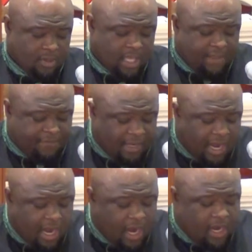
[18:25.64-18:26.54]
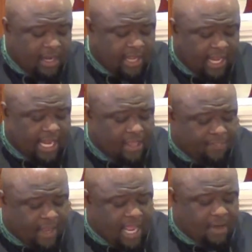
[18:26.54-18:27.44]
If you learn
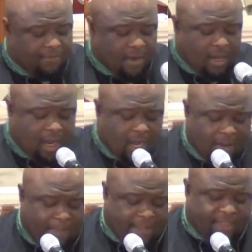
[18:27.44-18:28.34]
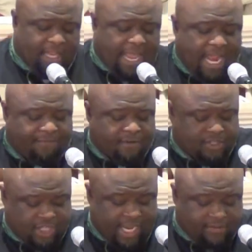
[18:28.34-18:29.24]
anything about the life
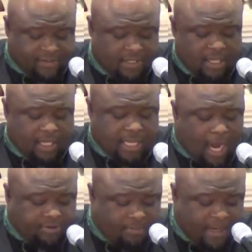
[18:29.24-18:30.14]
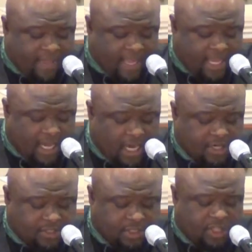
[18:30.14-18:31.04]
of Jesus, it ought to be that he
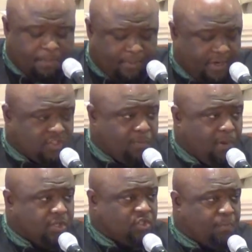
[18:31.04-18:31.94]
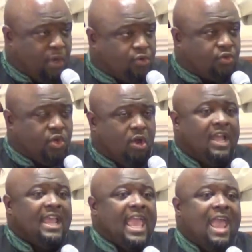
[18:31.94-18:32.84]
understood the principle of spiritual renewal.
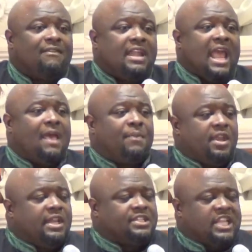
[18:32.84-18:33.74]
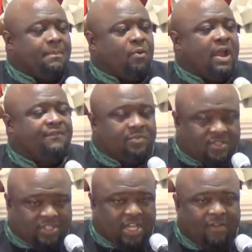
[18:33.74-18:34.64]
Every now and then he stepped away from the
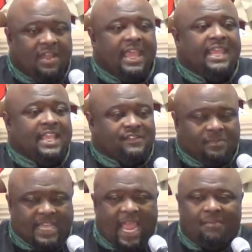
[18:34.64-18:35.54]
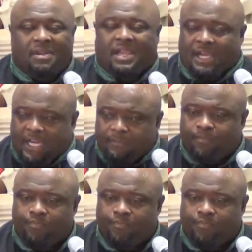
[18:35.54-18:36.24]
stuff and get some time to God.